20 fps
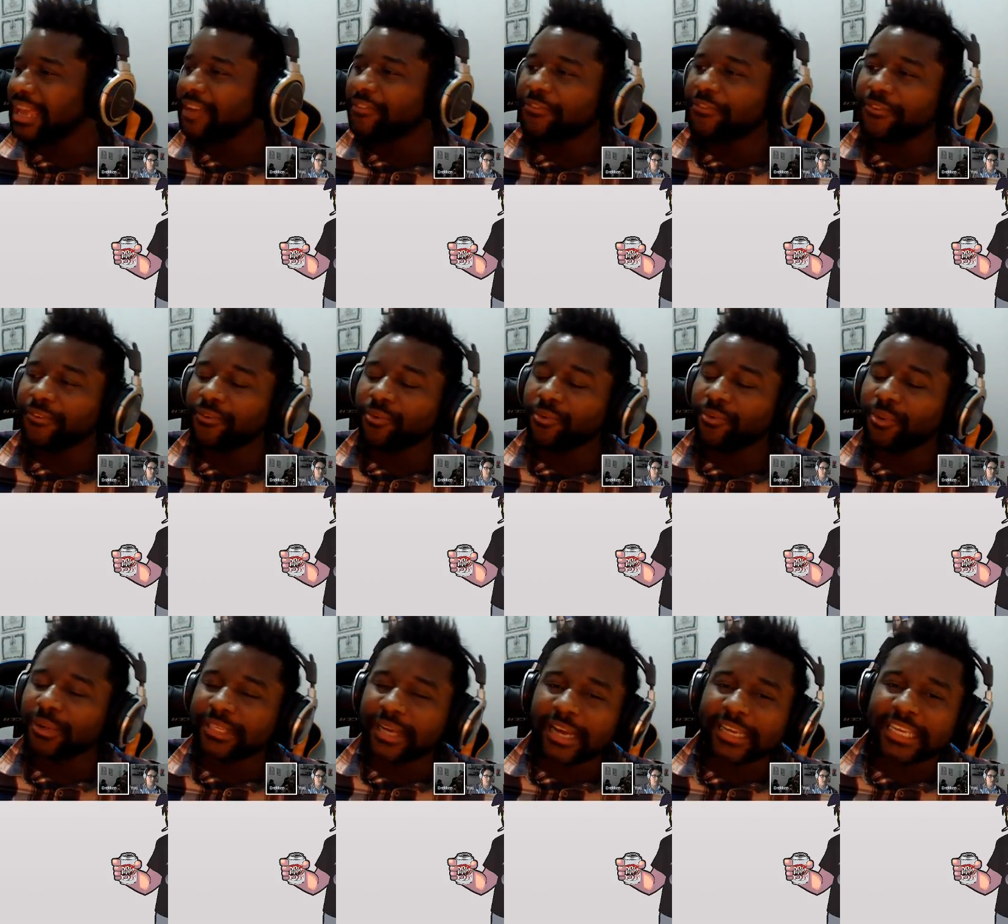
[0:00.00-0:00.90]
if
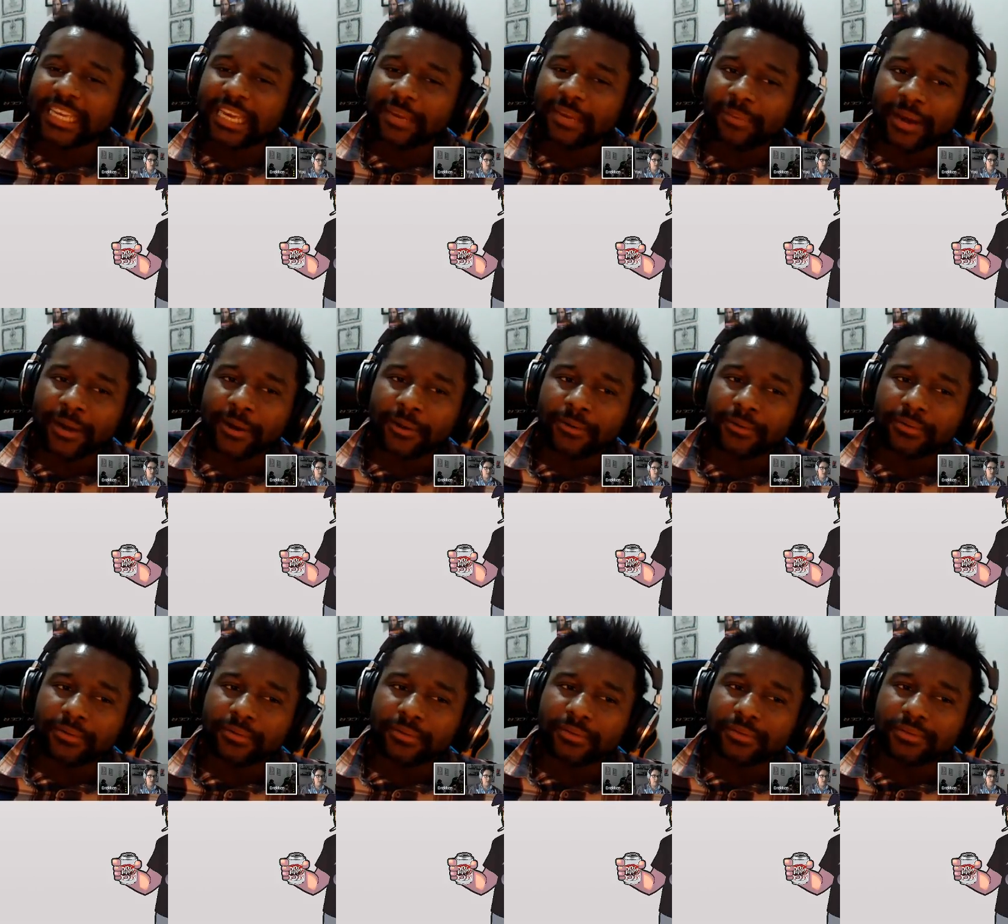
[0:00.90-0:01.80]
we're talking about
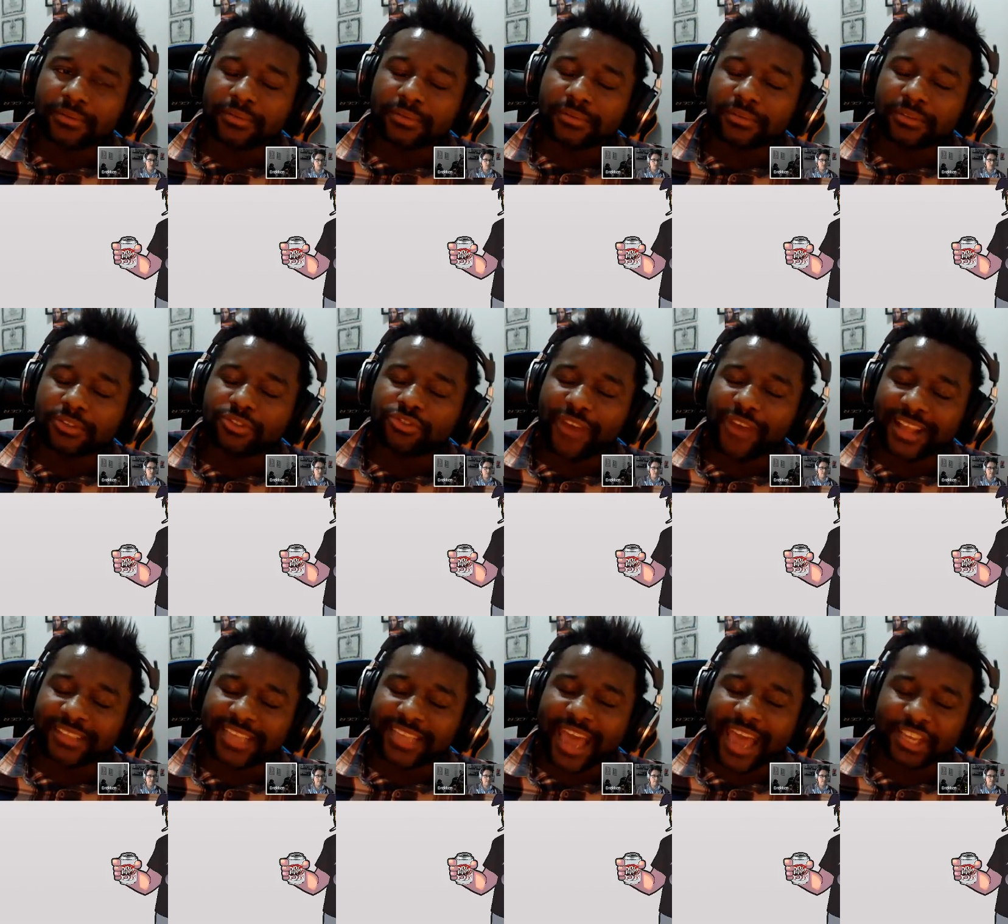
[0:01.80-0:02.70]

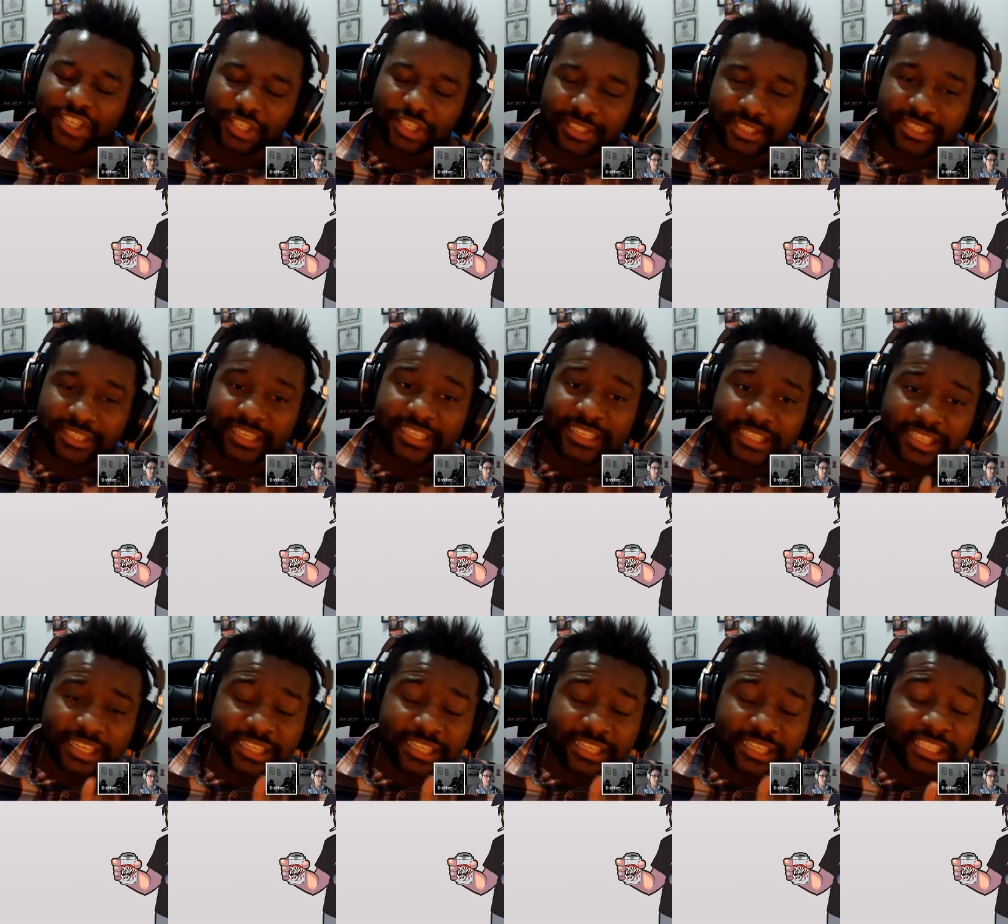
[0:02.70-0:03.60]
transactions,
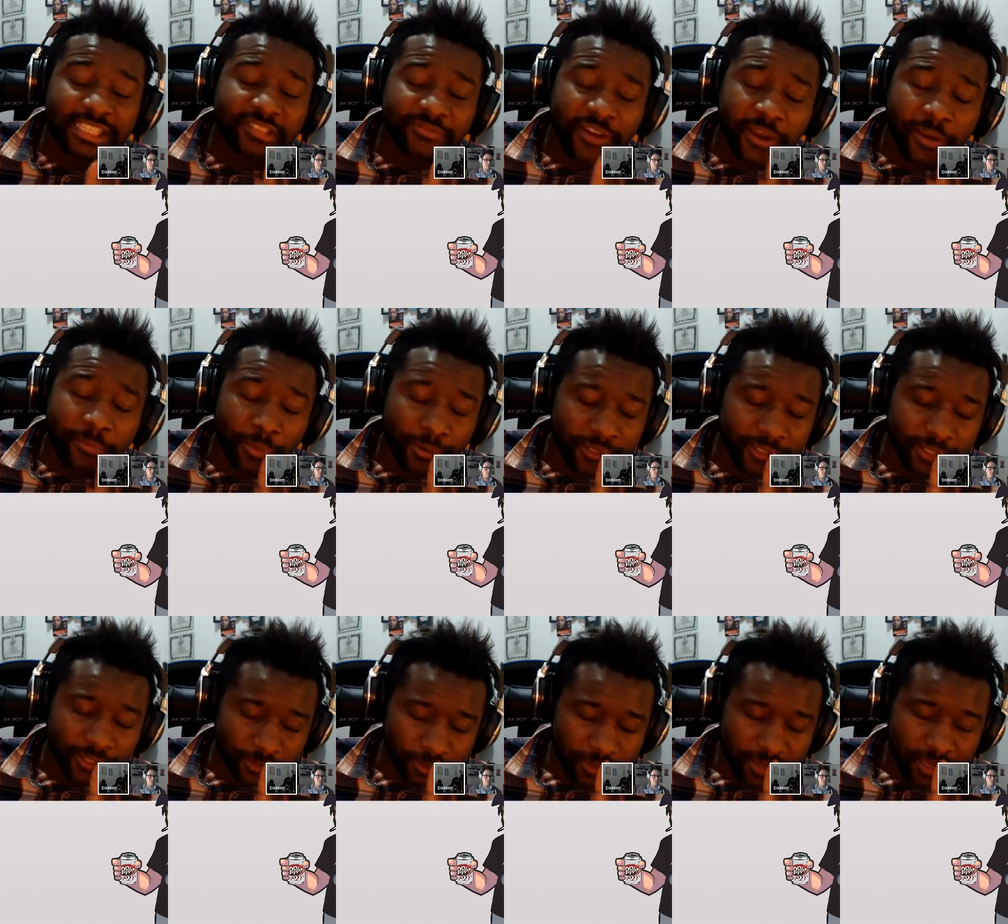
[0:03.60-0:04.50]
this is very important
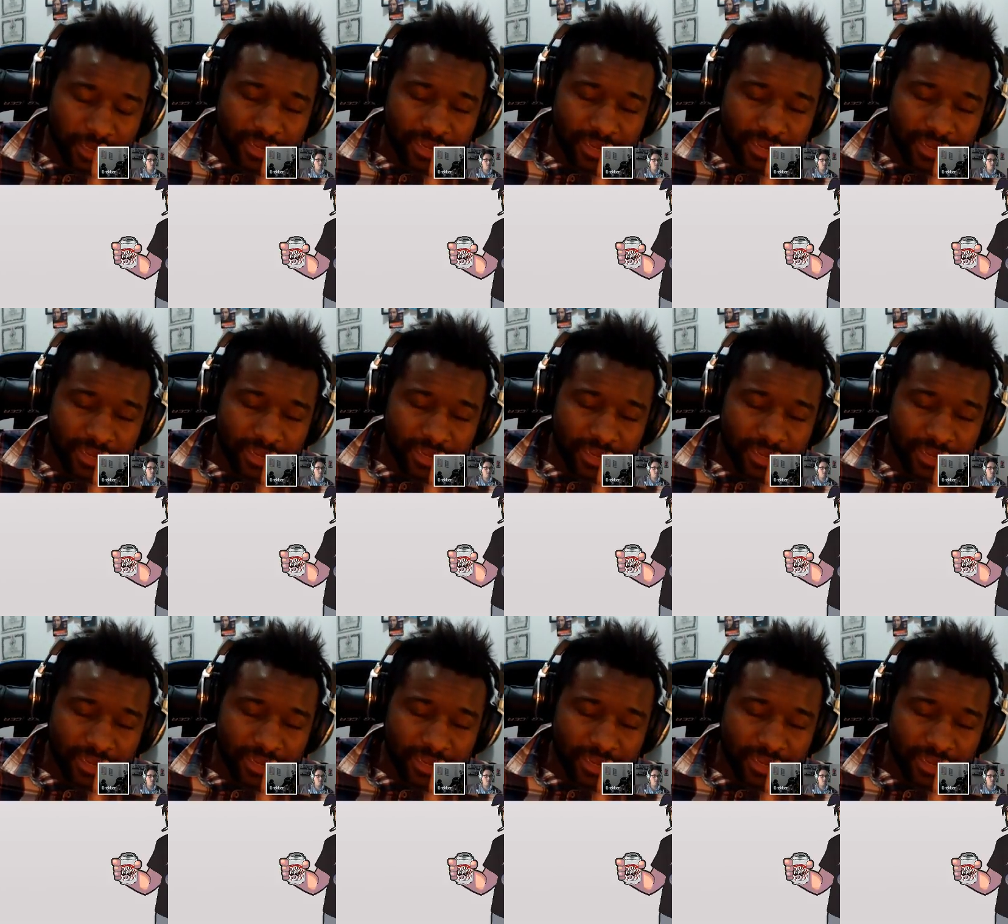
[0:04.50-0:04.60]
too.